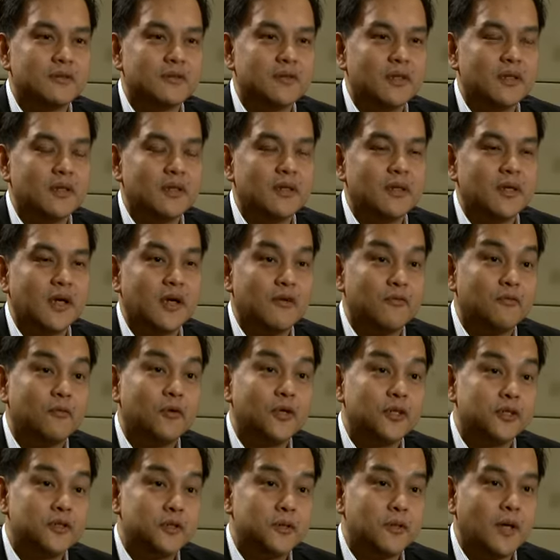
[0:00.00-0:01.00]
uh,
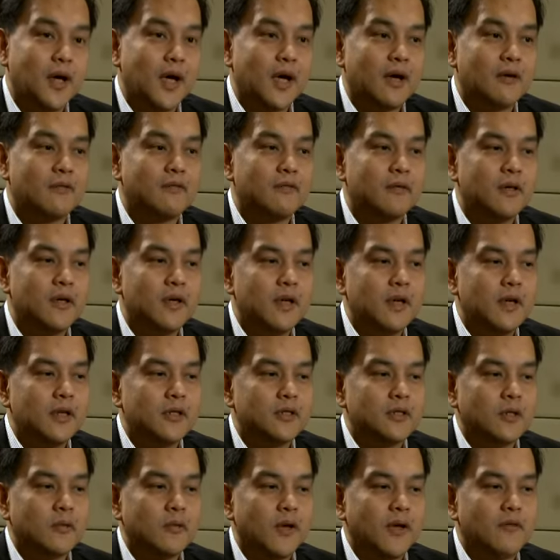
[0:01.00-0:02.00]
efforts you have.
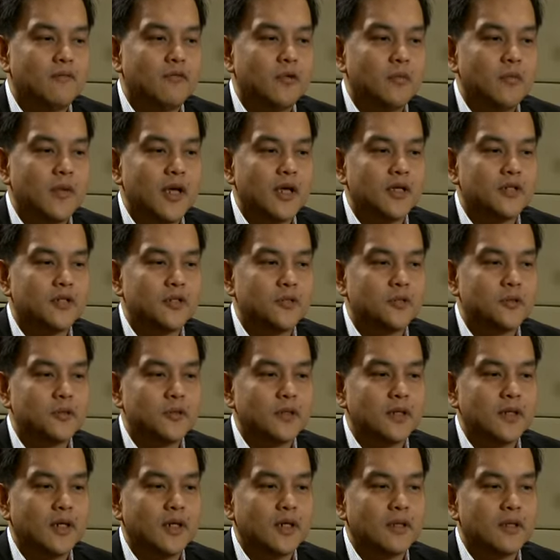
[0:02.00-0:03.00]
So we have to make sure
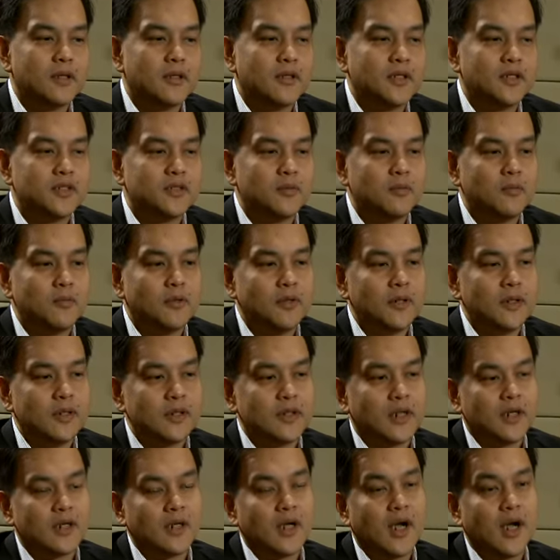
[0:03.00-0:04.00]
that there's more that
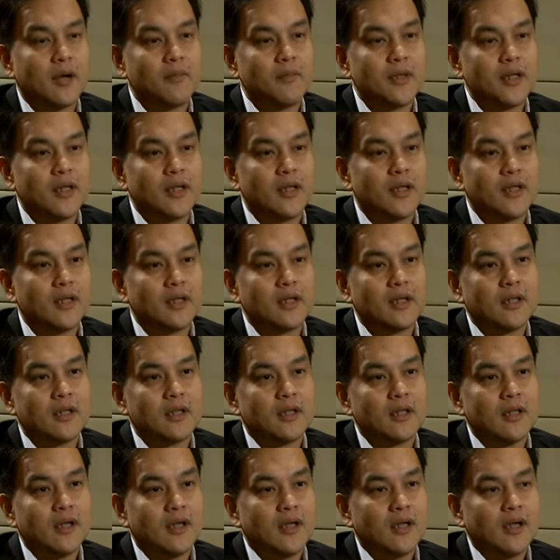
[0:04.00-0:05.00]
are coming in
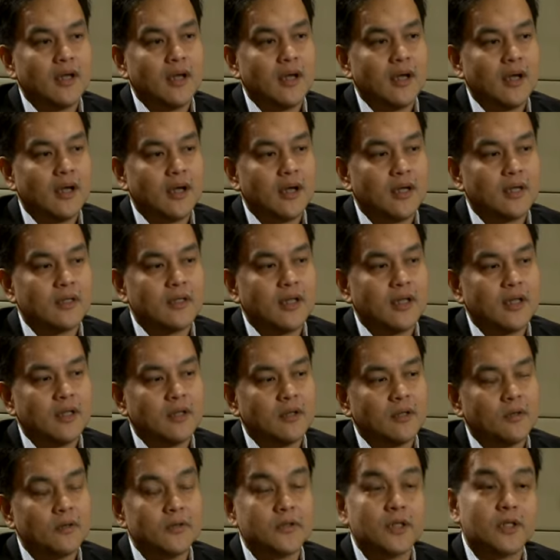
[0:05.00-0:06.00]
uh, than
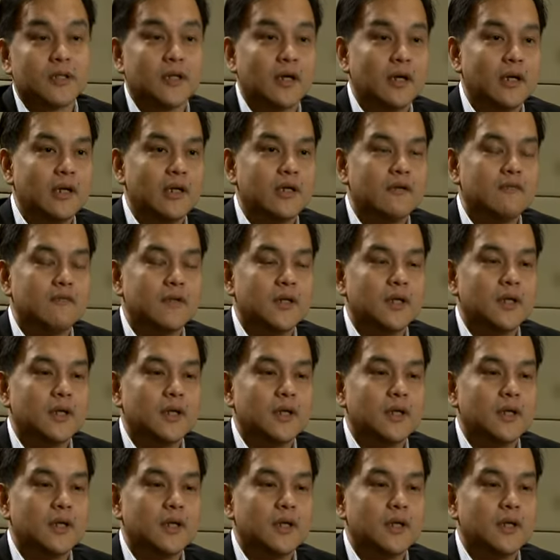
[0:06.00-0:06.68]
those that are leaving